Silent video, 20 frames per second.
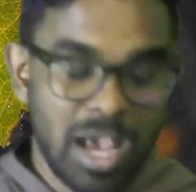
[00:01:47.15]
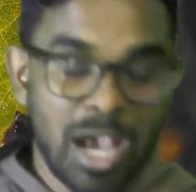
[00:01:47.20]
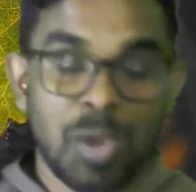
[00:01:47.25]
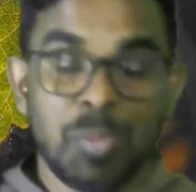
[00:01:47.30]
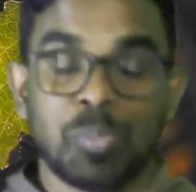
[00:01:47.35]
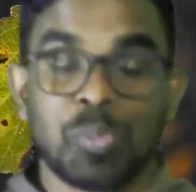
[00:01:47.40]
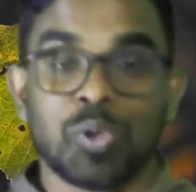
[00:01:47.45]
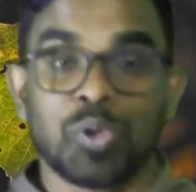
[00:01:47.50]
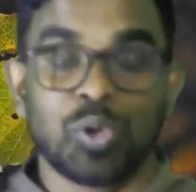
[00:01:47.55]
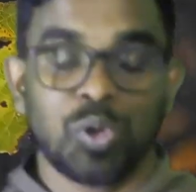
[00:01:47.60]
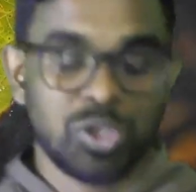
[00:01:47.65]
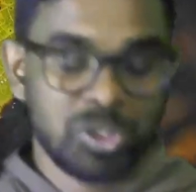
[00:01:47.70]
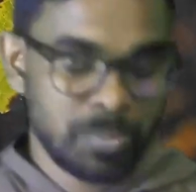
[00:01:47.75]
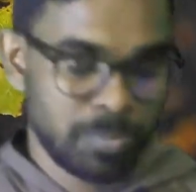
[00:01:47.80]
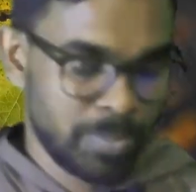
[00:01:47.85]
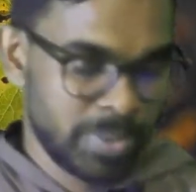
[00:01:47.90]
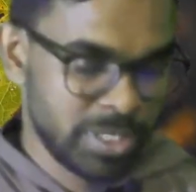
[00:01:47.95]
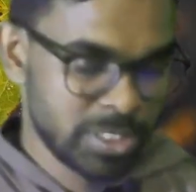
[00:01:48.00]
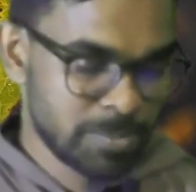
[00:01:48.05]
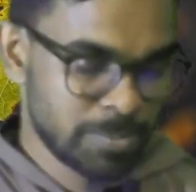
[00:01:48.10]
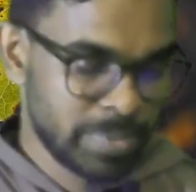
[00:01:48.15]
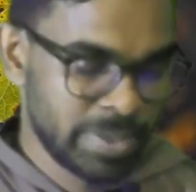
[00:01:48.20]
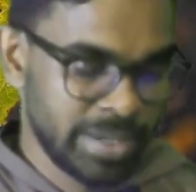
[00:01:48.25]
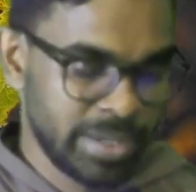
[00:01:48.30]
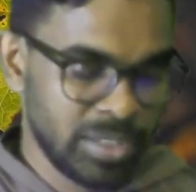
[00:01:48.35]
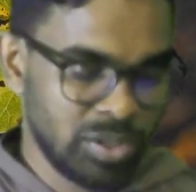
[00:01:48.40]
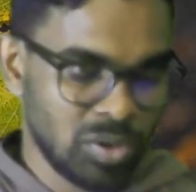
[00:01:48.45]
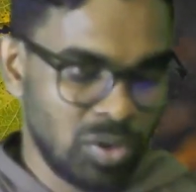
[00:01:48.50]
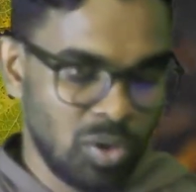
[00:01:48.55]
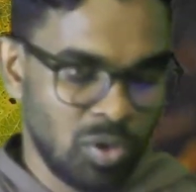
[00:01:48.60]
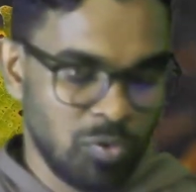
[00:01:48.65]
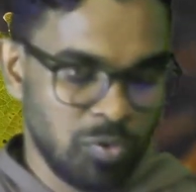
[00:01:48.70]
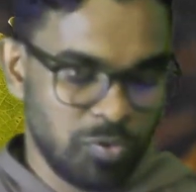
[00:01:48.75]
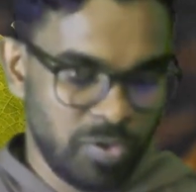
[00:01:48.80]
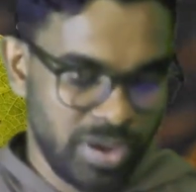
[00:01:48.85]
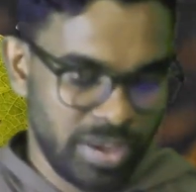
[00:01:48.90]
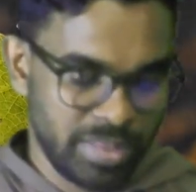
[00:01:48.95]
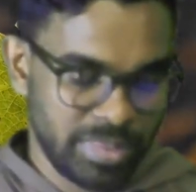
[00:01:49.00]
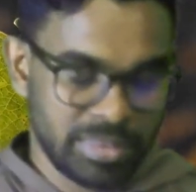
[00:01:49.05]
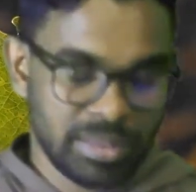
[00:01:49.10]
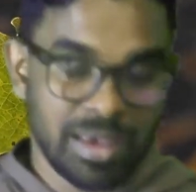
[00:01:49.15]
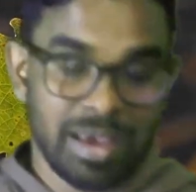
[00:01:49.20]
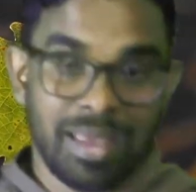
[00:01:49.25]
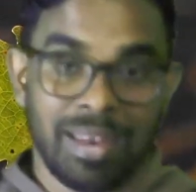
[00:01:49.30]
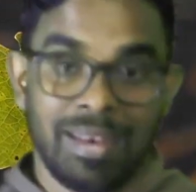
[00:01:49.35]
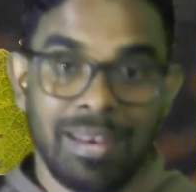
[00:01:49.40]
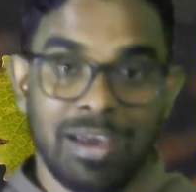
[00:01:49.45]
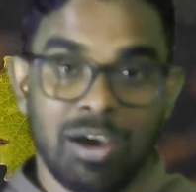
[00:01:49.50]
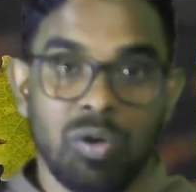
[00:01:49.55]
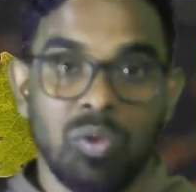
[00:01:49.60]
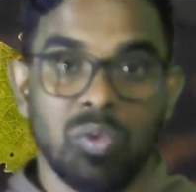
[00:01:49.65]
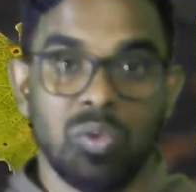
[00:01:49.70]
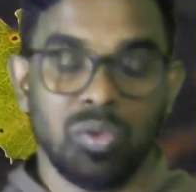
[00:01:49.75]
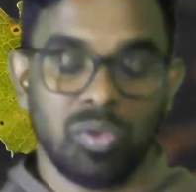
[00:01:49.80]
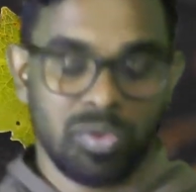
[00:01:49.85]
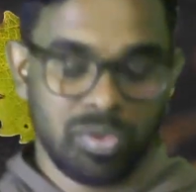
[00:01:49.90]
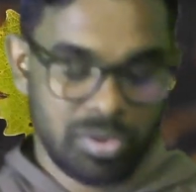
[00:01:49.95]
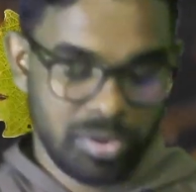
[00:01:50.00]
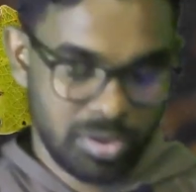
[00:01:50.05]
and put on the breastplate of faith and love,